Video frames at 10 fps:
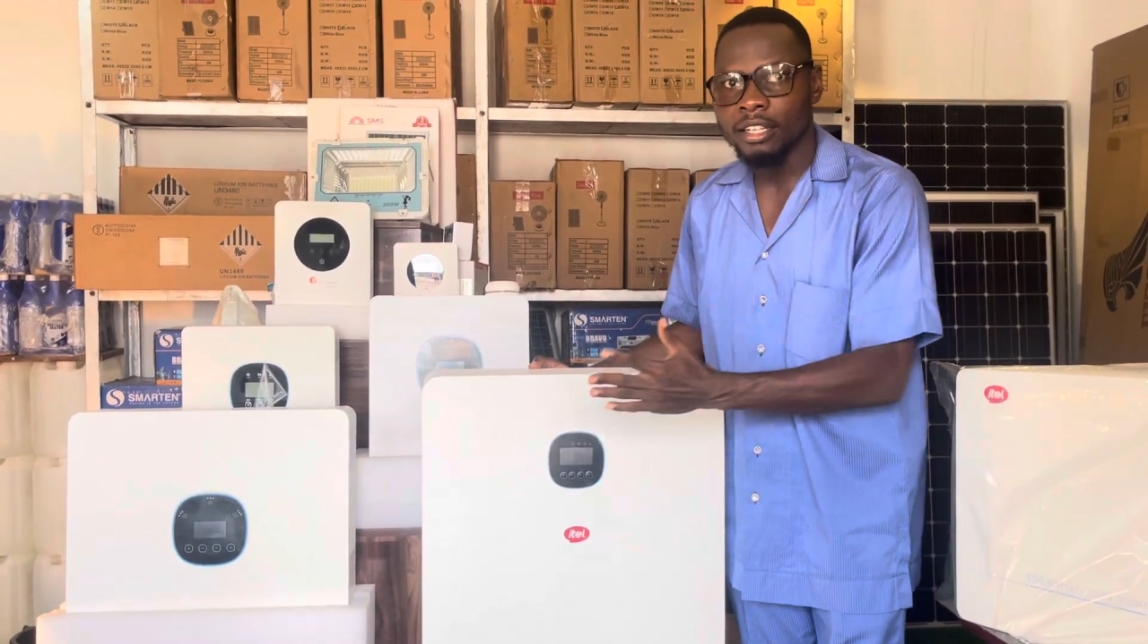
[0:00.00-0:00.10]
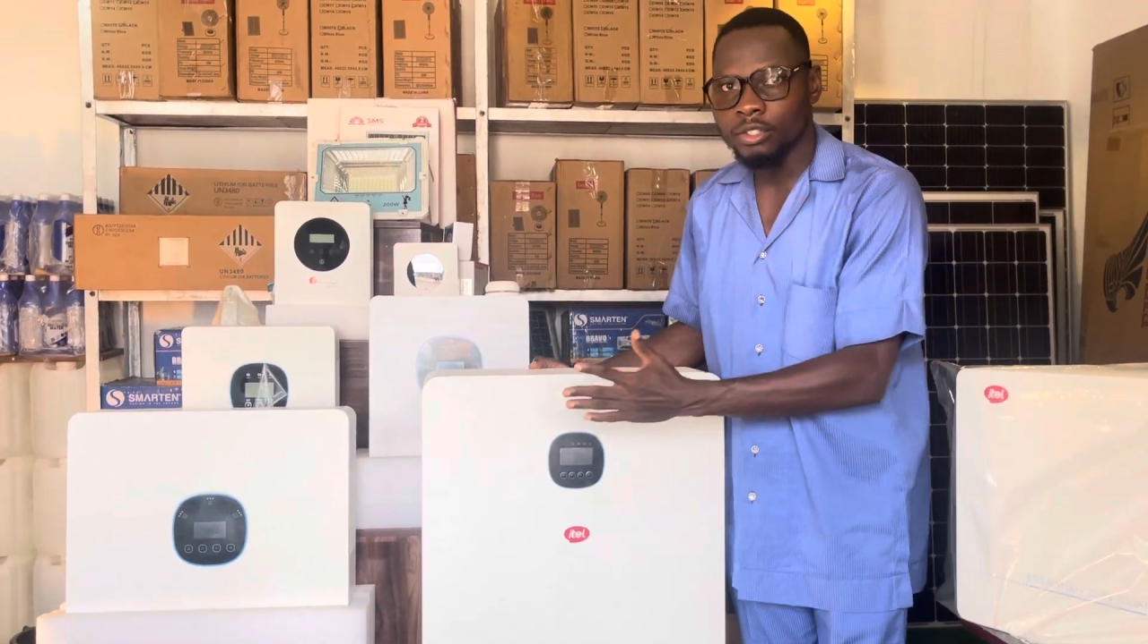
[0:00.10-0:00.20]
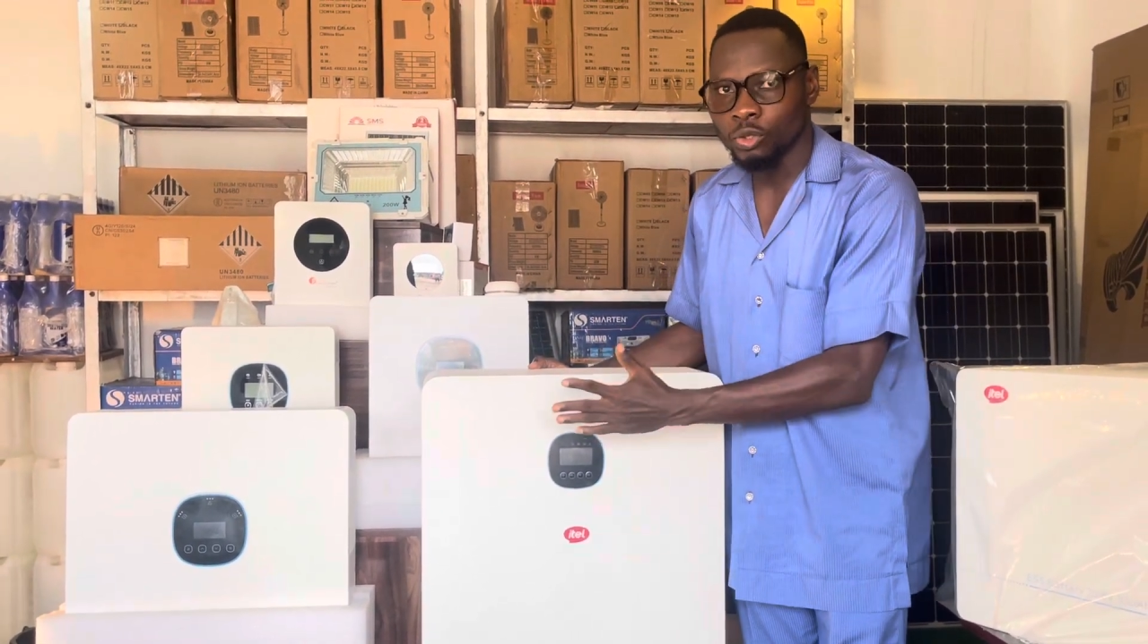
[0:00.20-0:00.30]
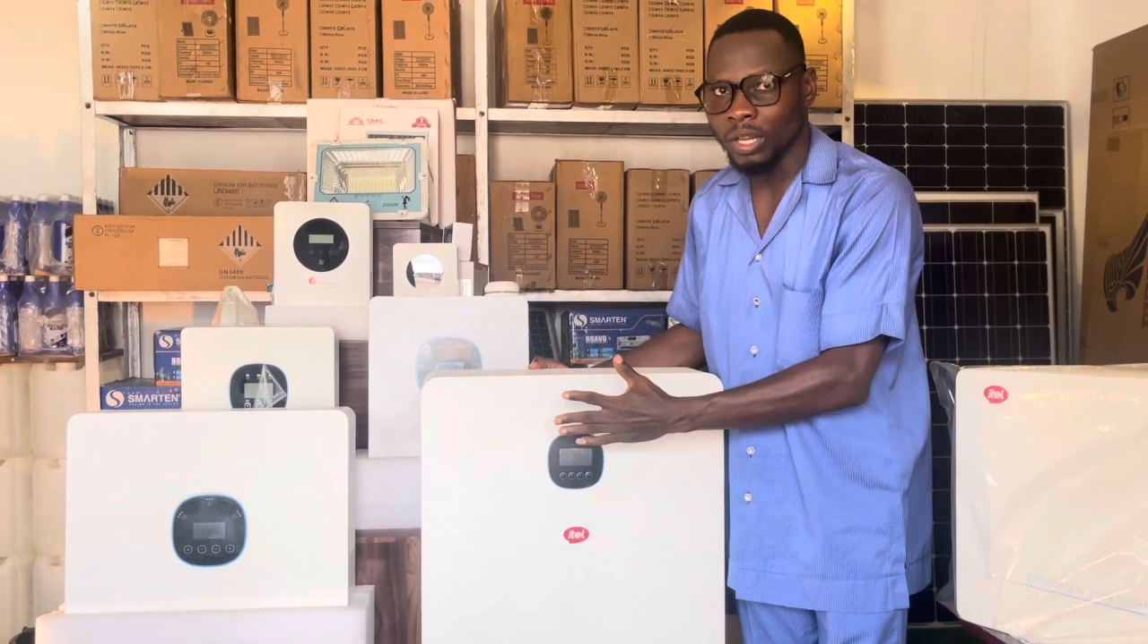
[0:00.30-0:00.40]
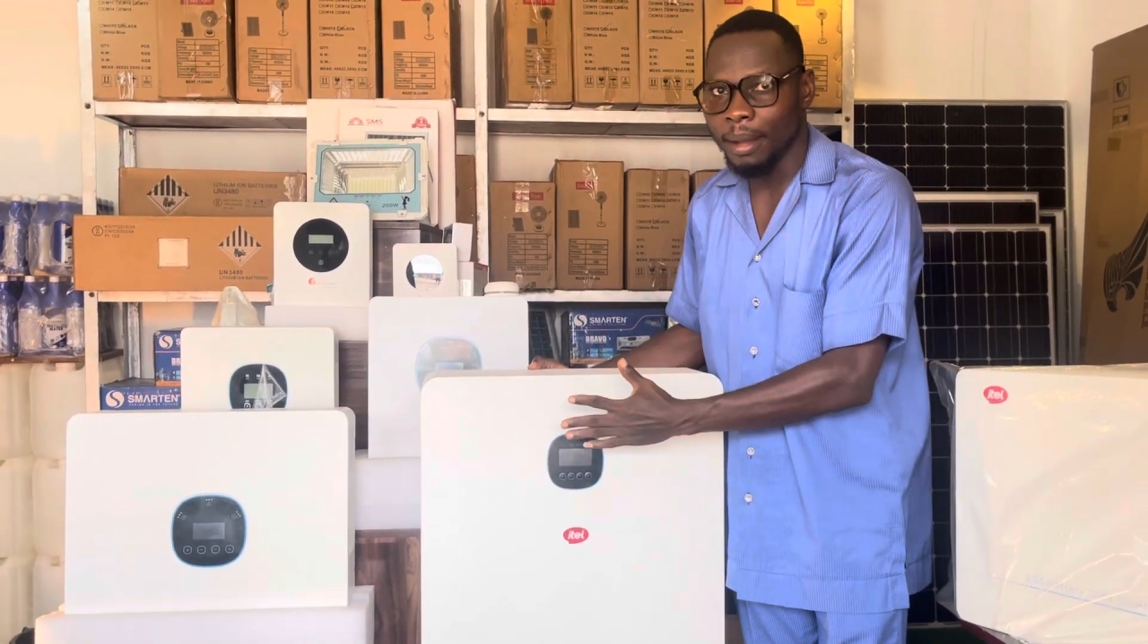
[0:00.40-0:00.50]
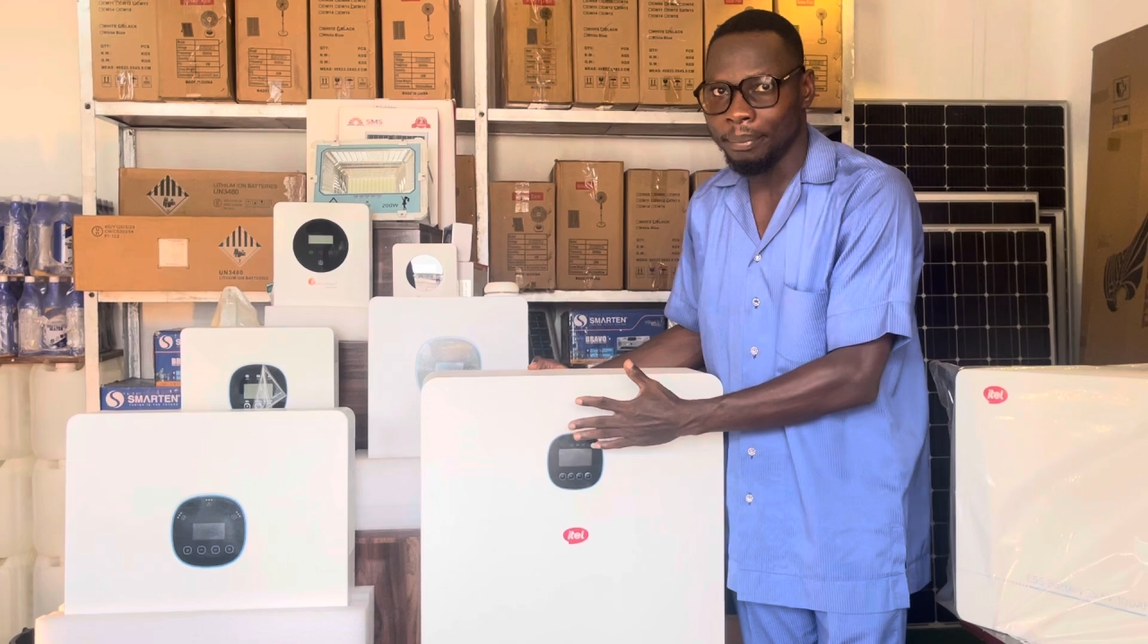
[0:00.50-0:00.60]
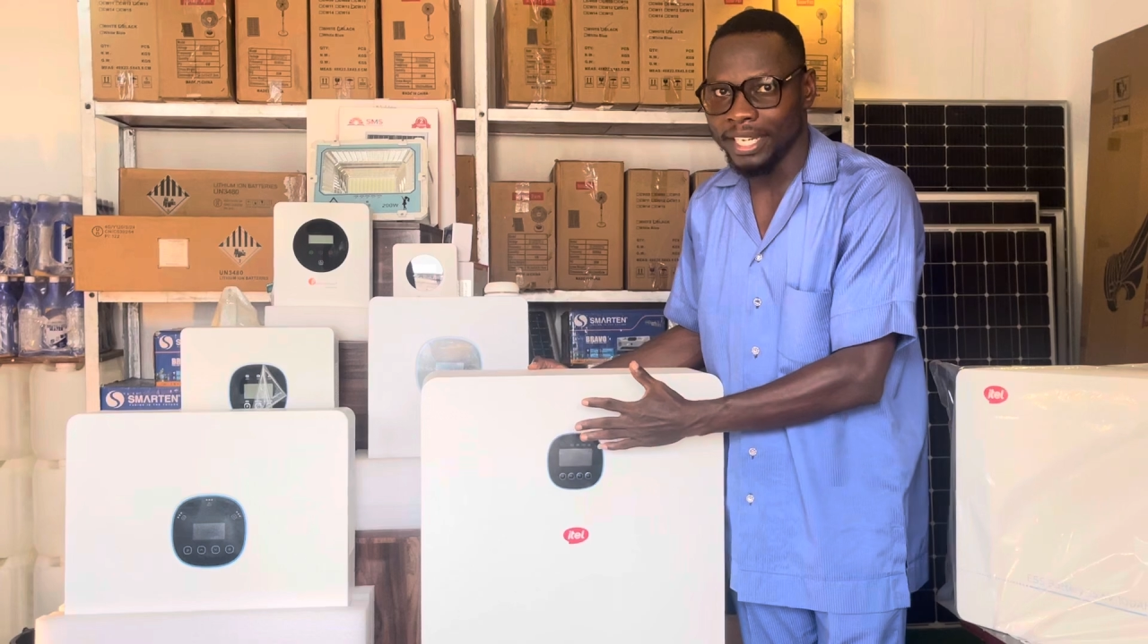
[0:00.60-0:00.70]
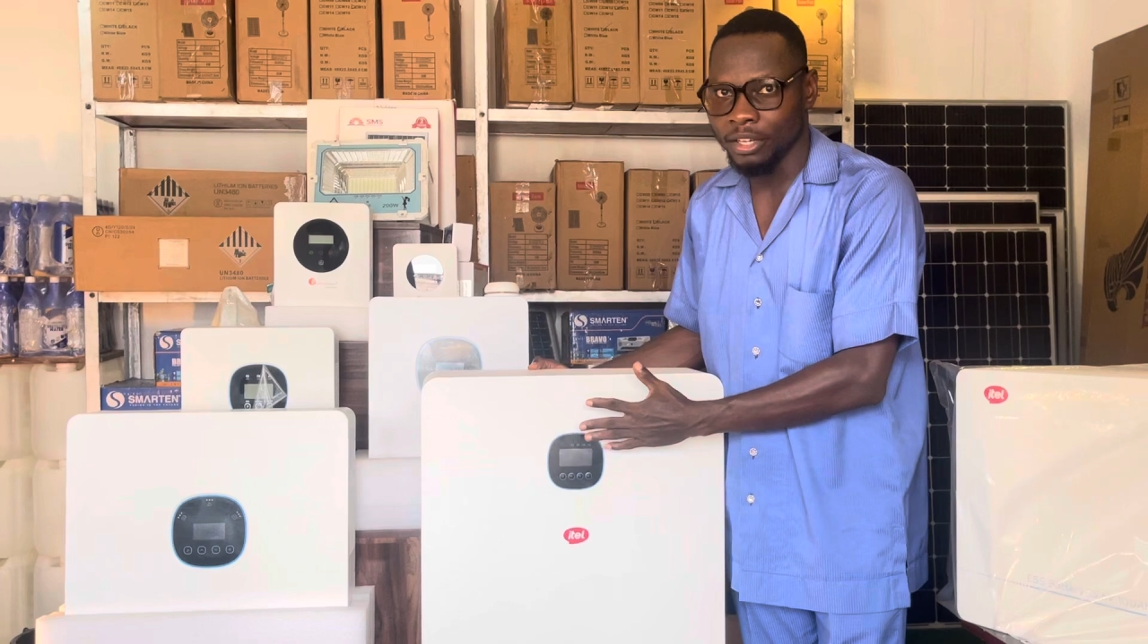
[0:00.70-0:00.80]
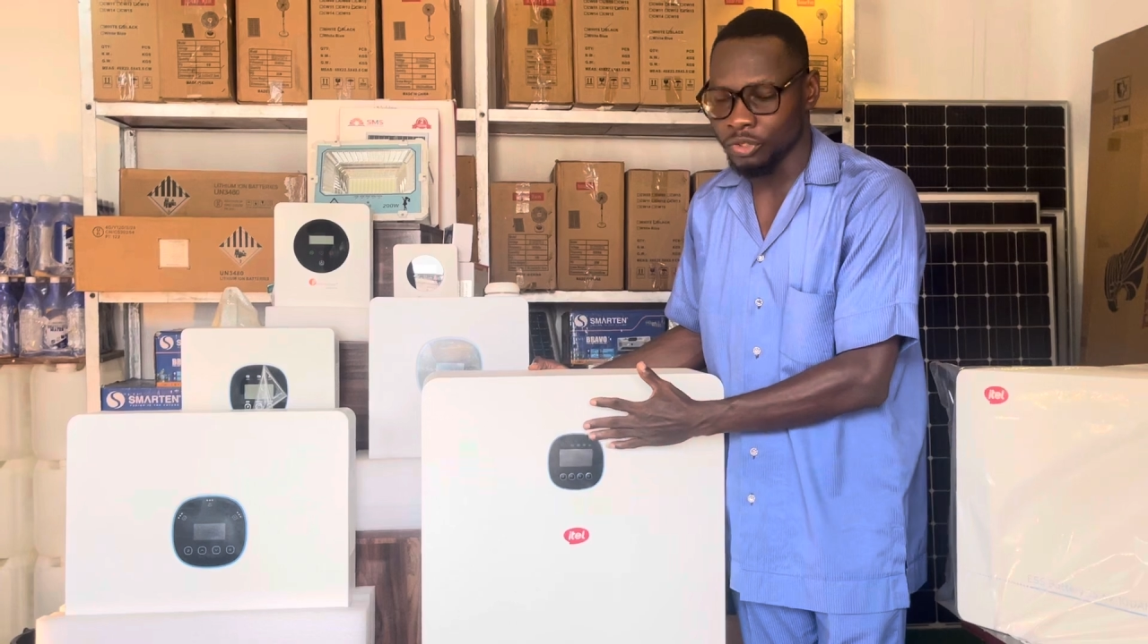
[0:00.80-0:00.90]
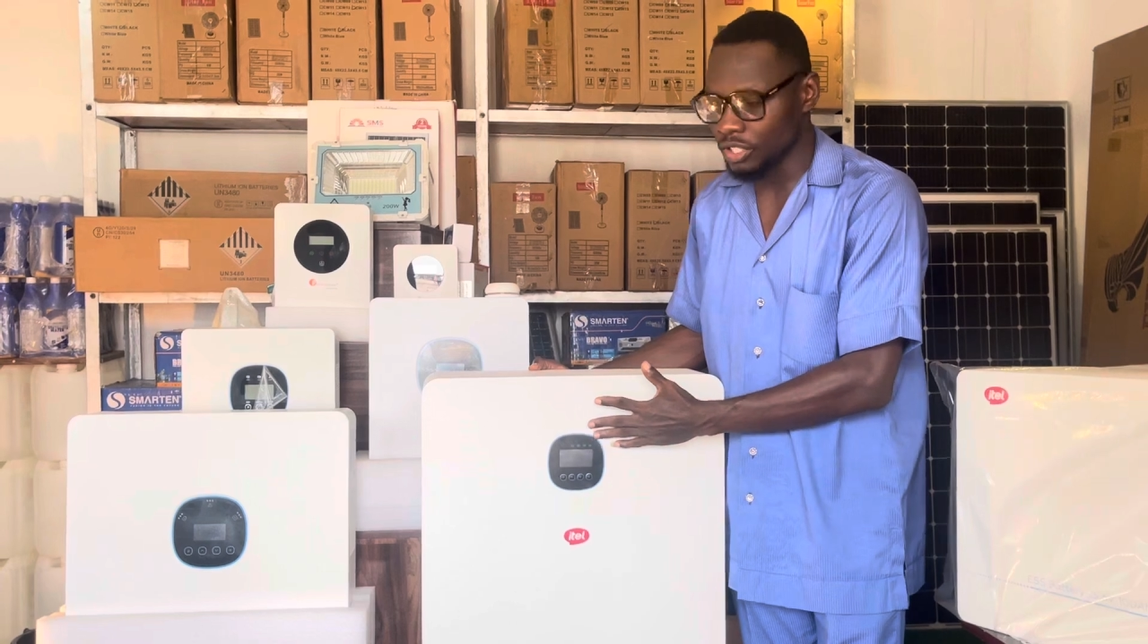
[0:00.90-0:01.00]
solar
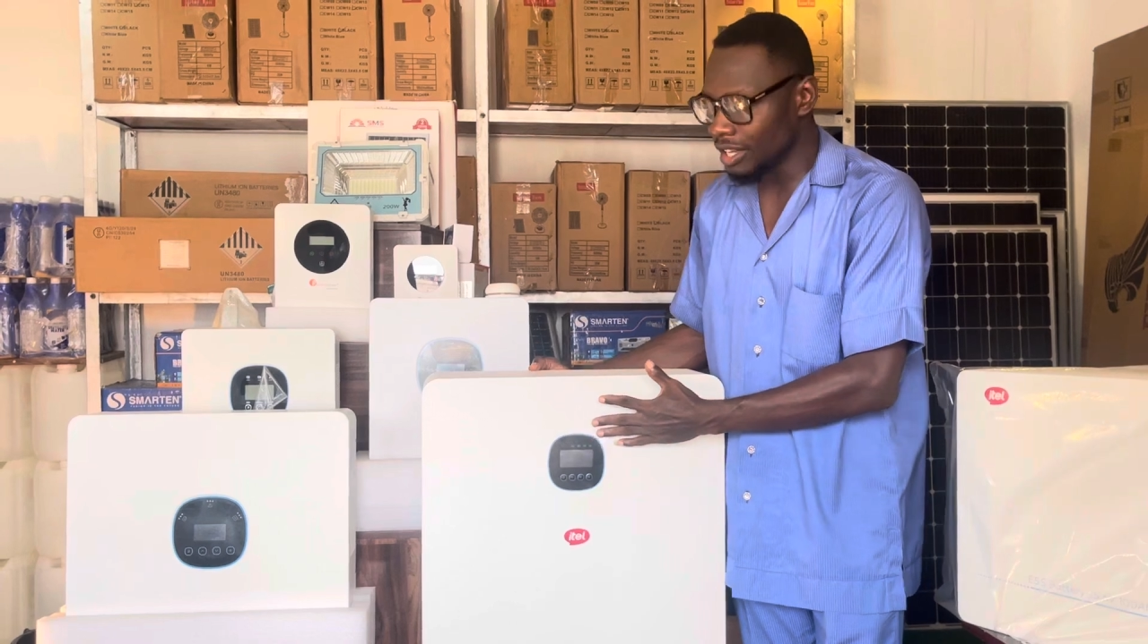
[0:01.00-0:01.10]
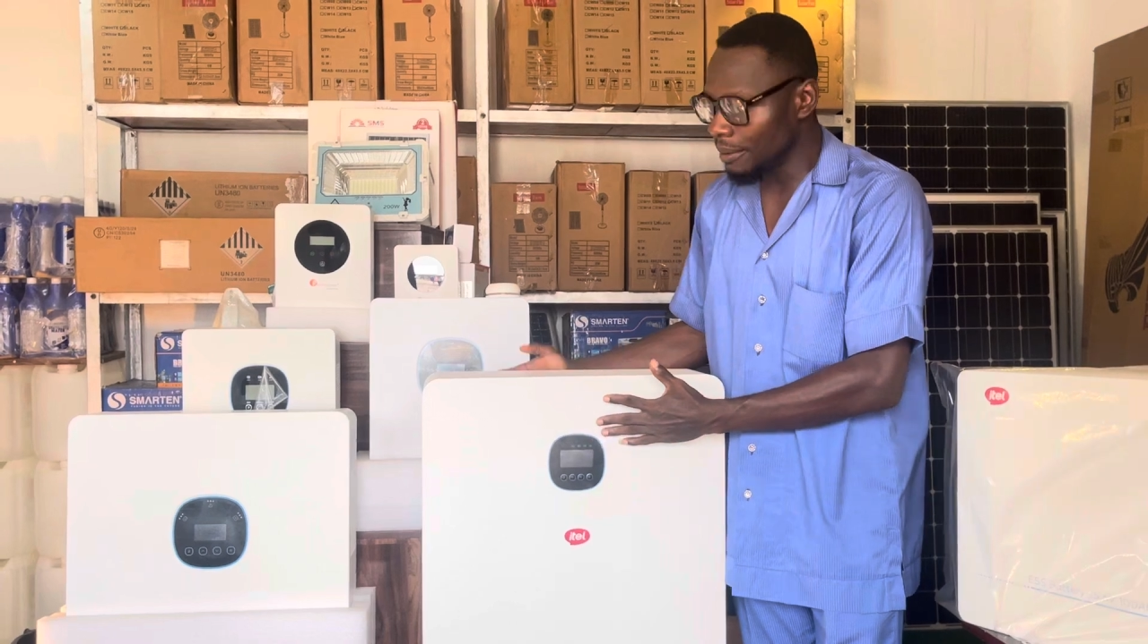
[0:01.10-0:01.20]
panels.